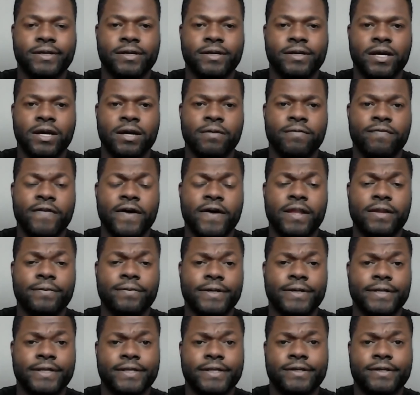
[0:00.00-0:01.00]
uh,
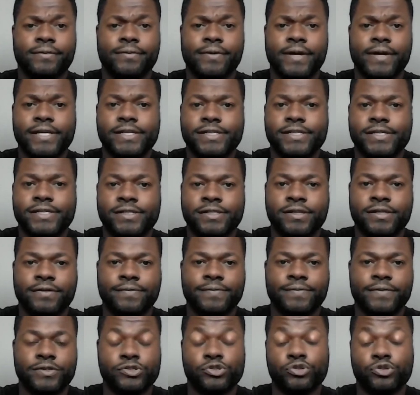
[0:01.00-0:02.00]
following the directions
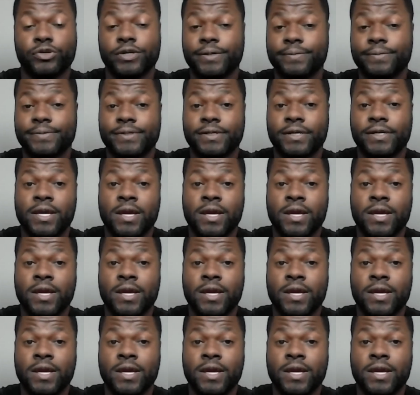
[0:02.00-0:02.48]
of the script.